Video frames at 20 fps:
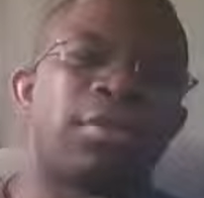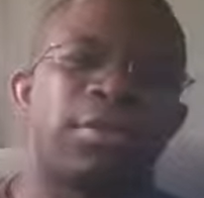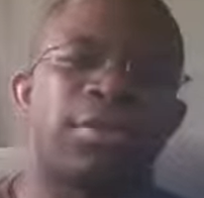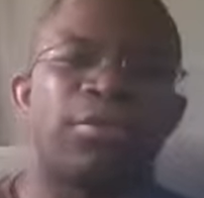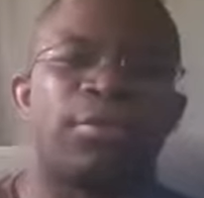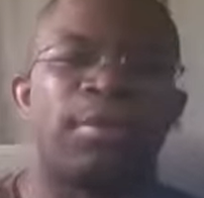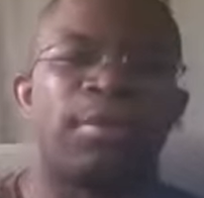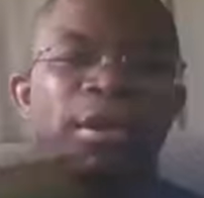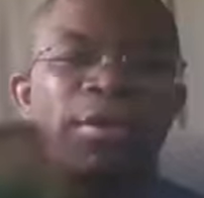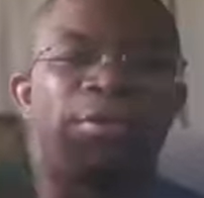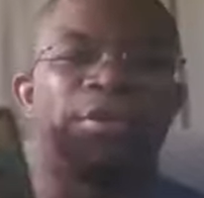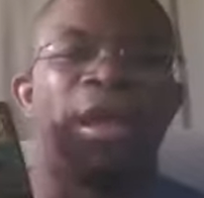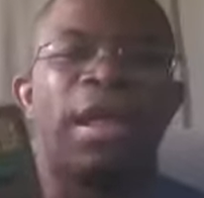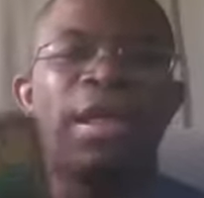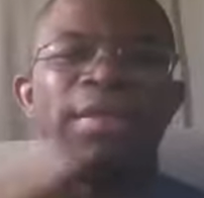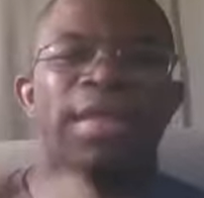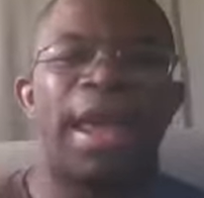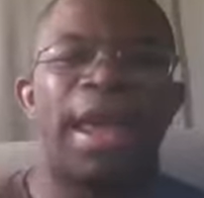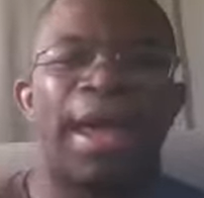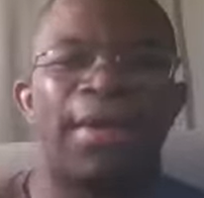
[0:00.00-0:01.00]
this because
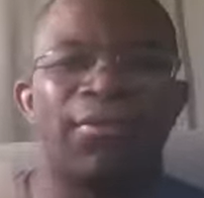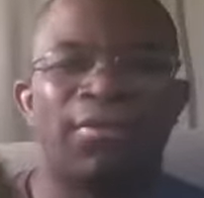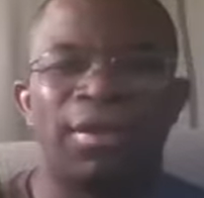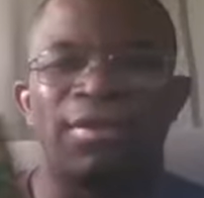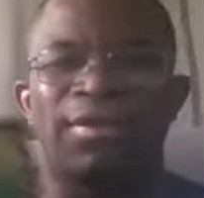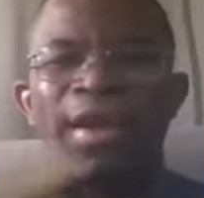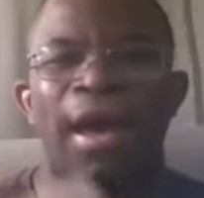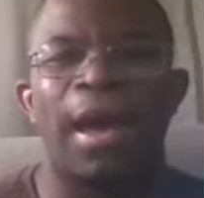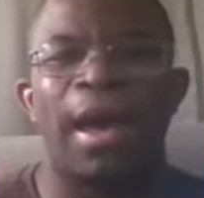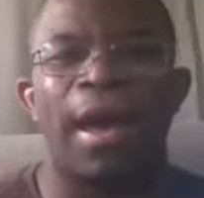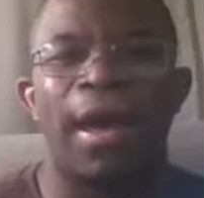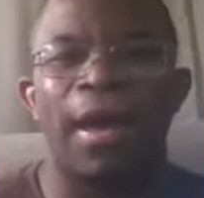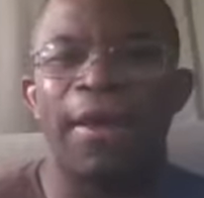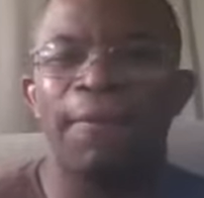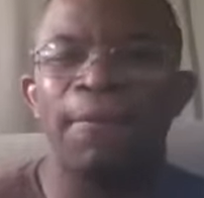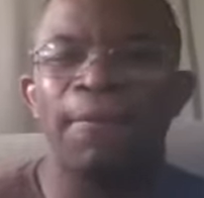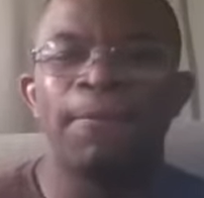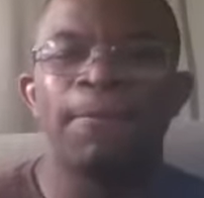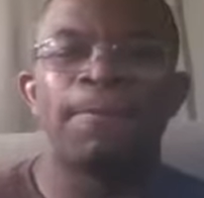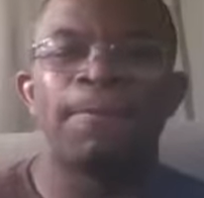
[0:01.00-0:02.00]
they have the
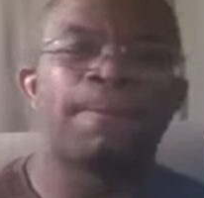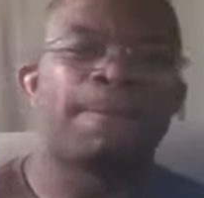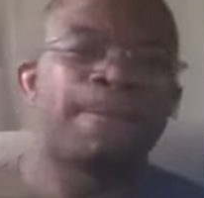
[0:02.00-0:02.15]
time